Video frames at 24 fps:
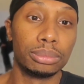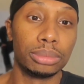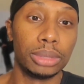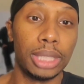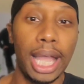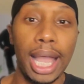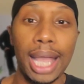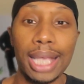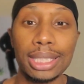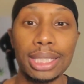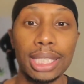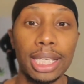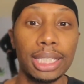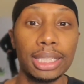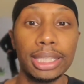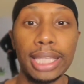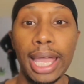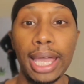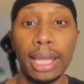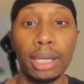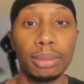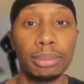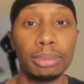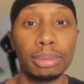Guys like
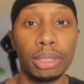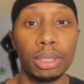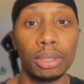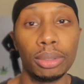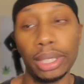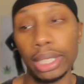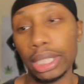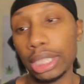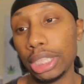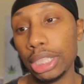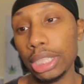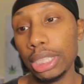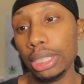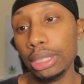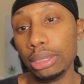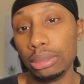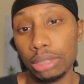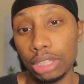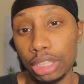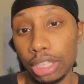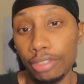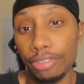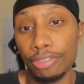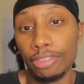that are broke. And she
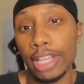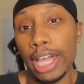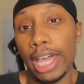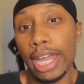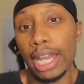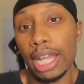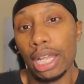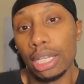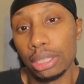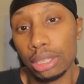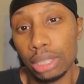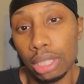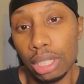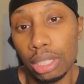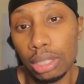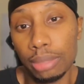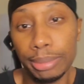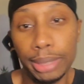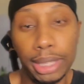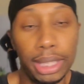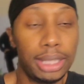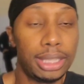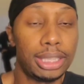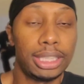flat out told
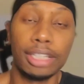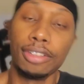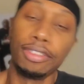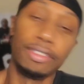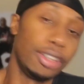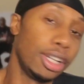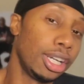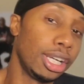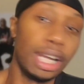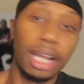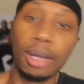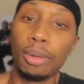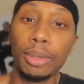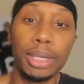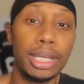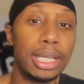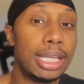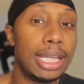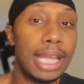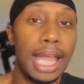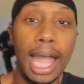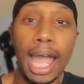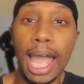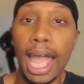me, Stefan, I would
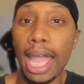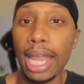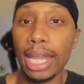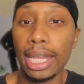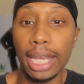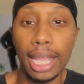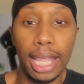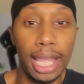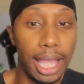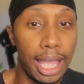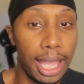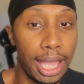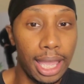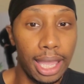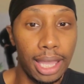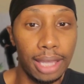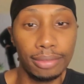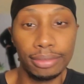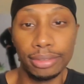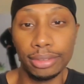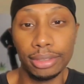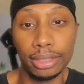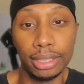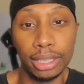not
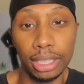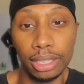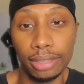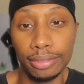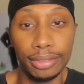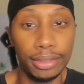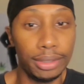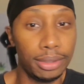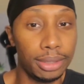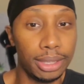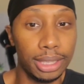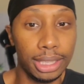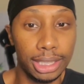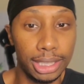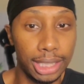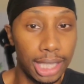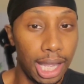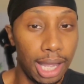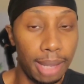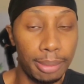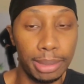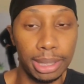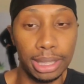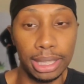ever give you the
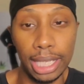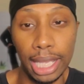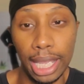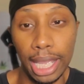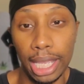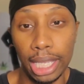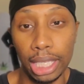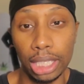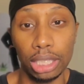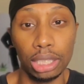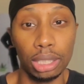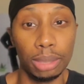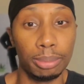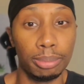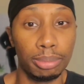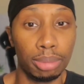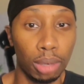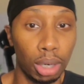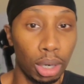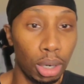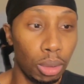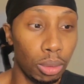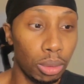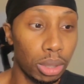time of day. You're
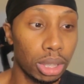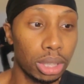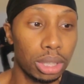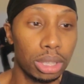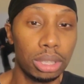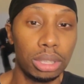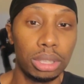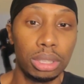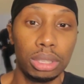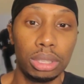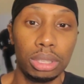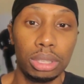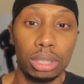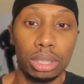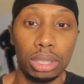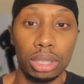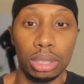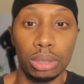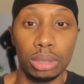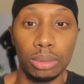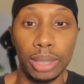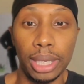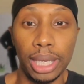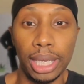broke.
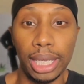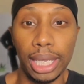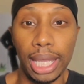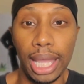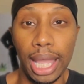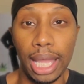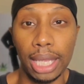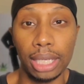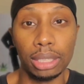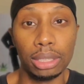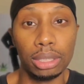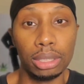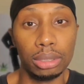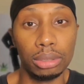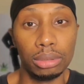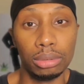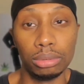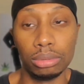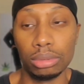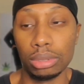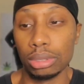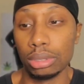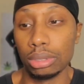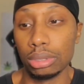You ain't got
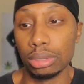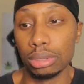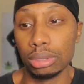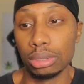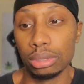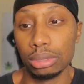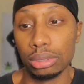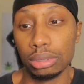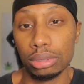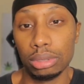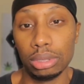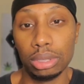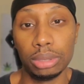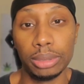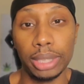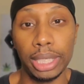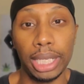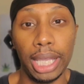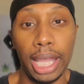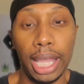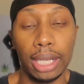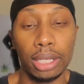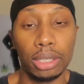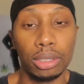no
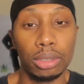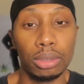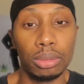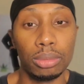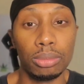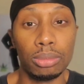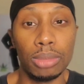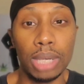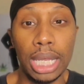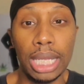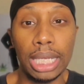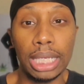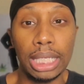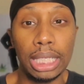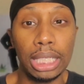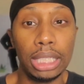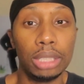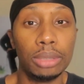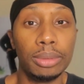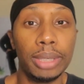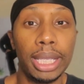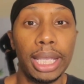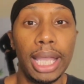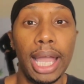money.
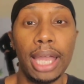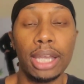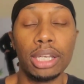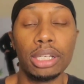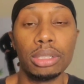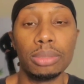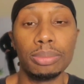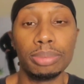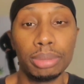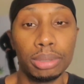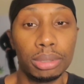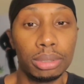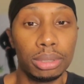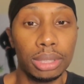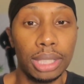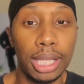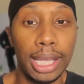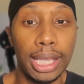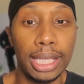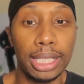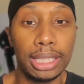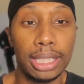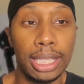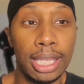You ain't got no pull
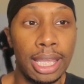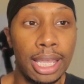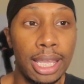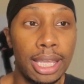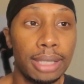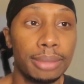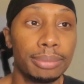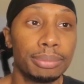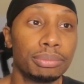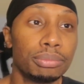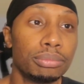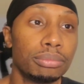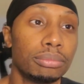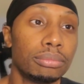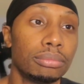like that.